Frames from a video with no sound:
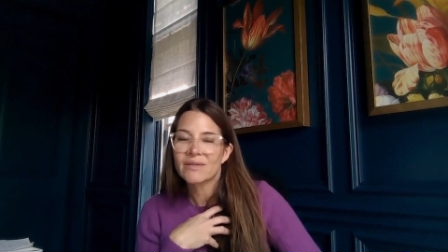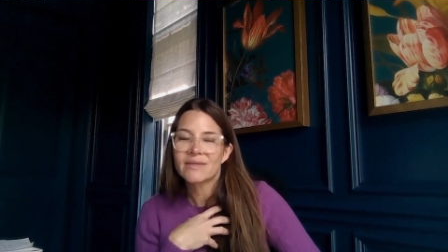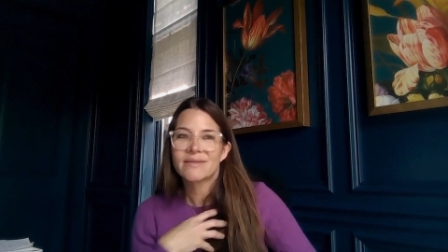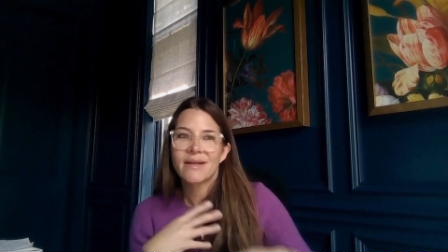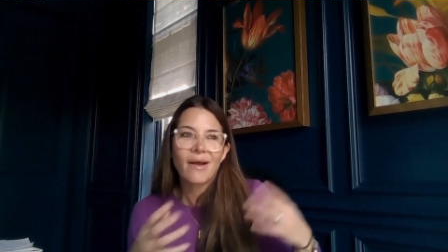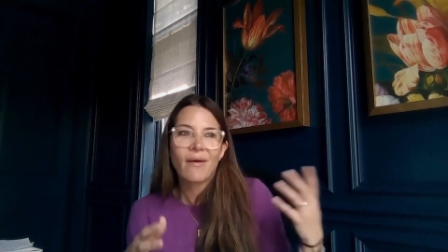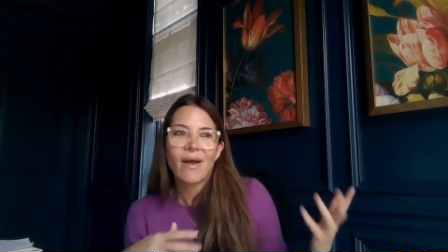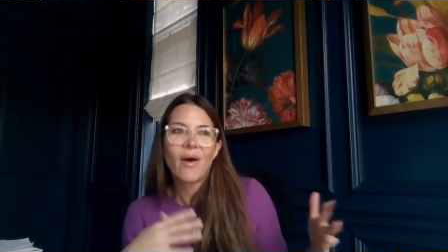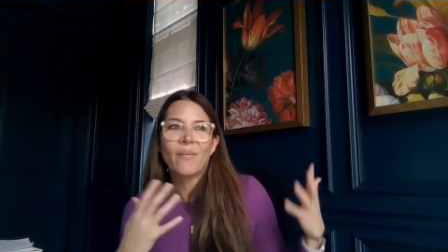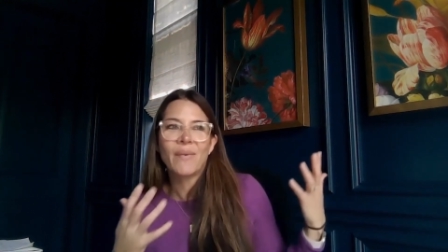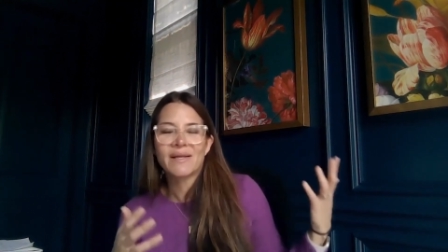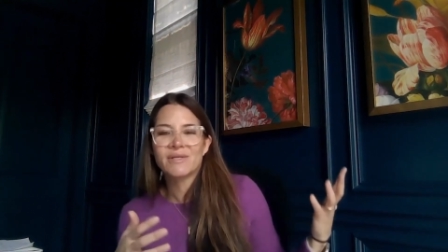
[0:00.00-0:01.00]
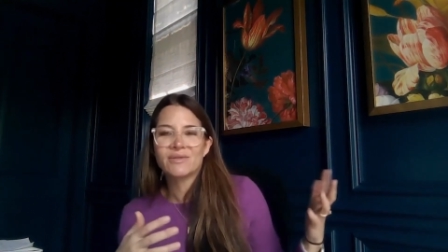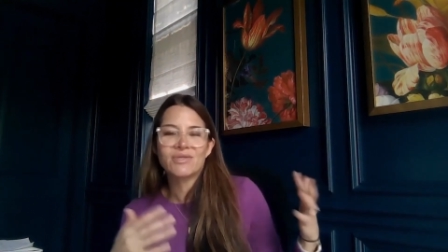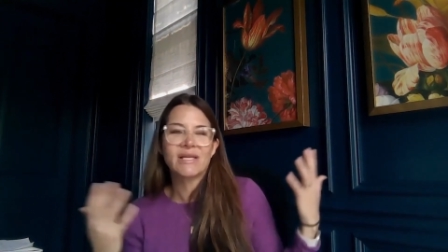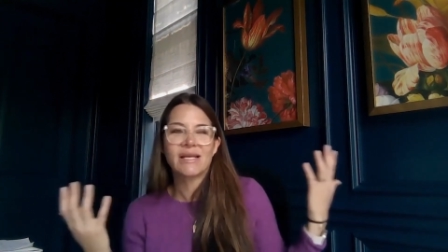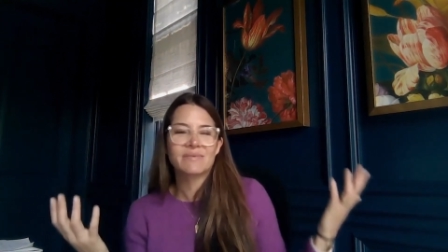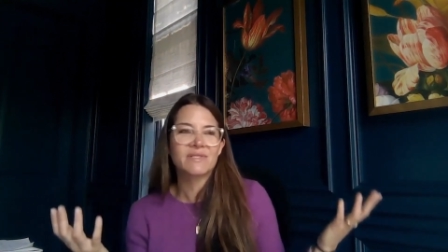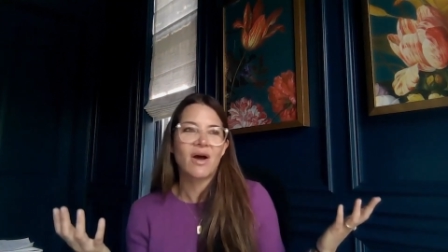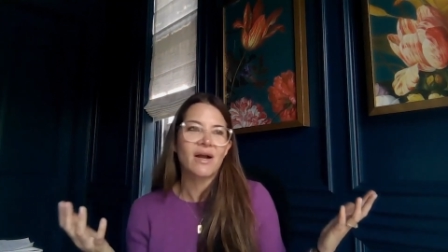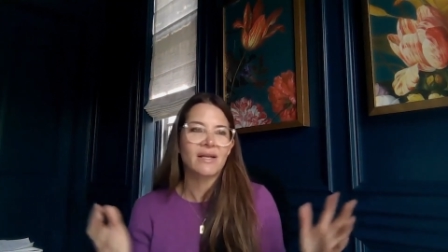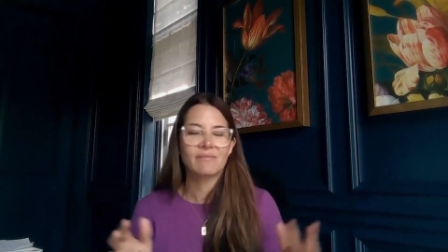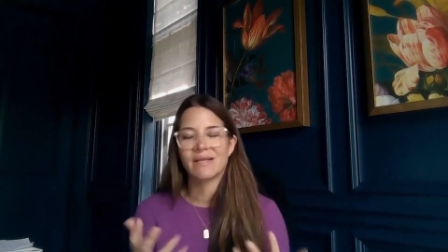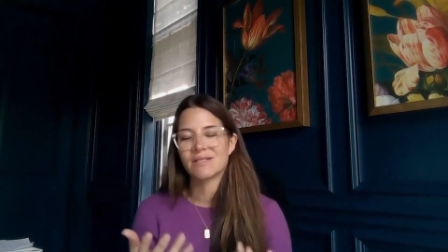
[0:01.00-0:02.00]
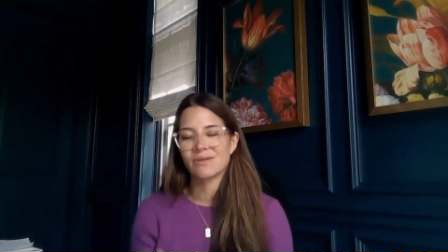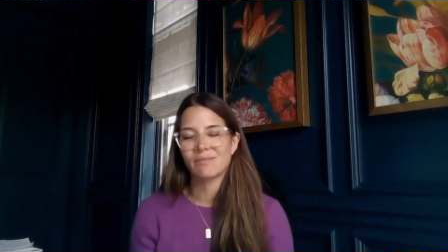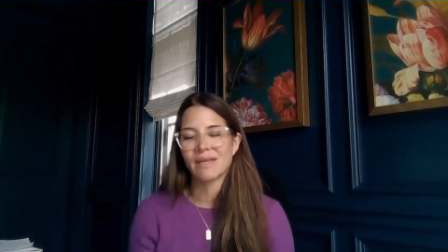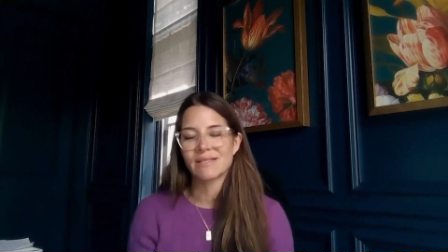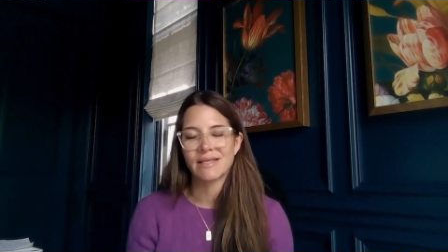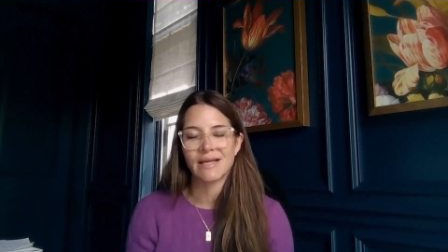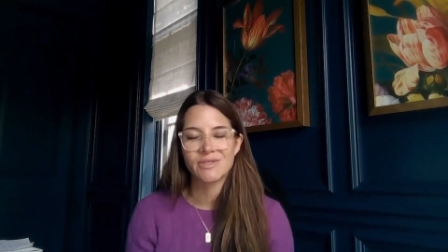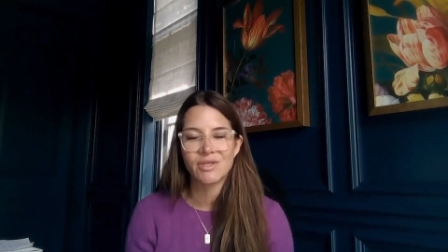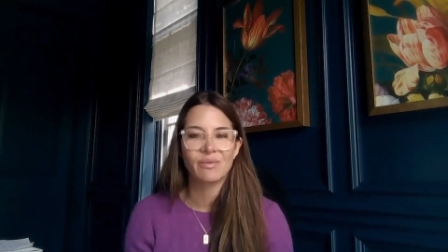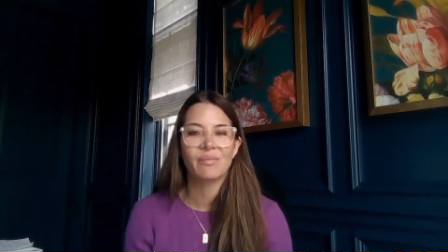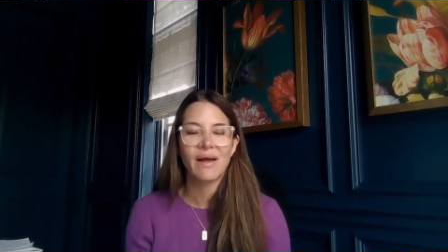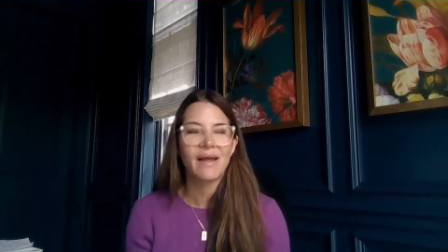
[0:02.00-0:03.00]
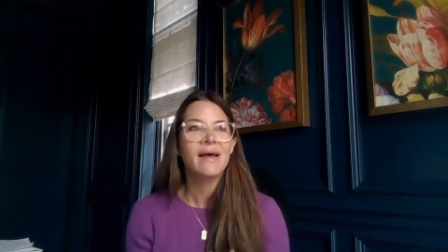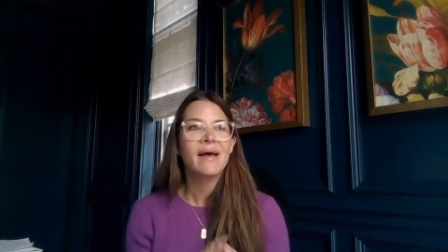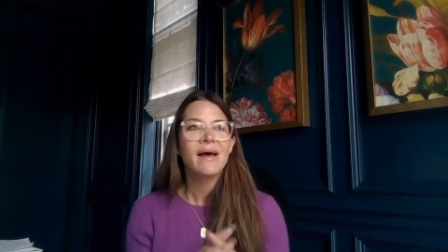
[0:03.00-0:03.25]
You know, I hope I do. She keeps talking to me, so I'm guessing I do. But